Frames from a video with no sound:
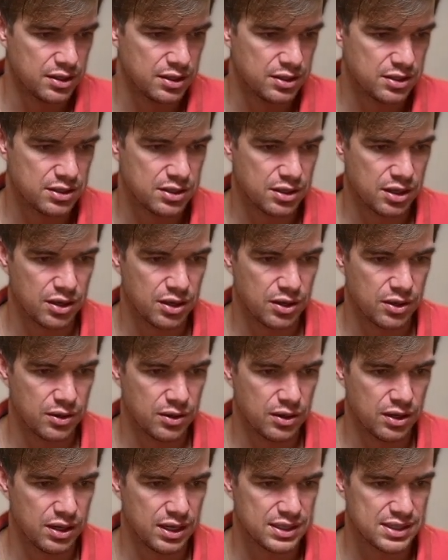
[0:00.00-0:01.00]

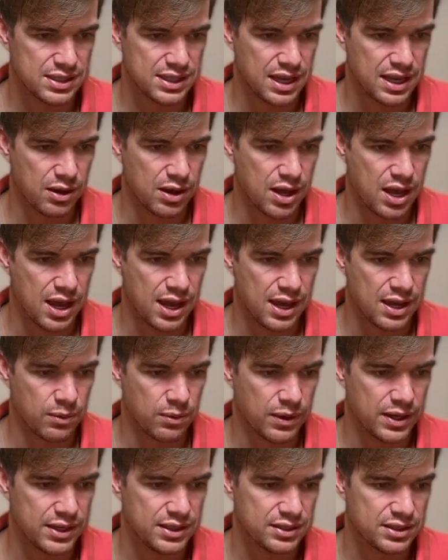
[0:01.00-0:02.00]
So let's see how high it
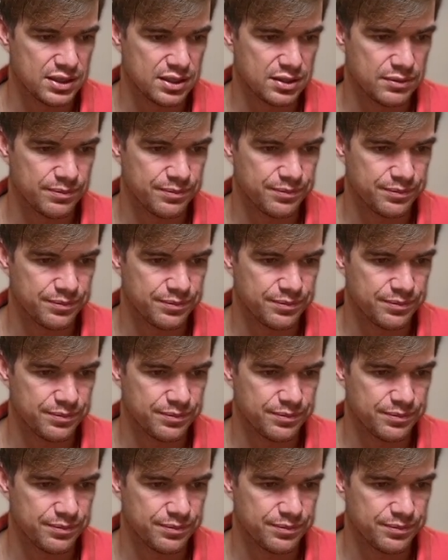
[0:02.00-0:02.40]
went.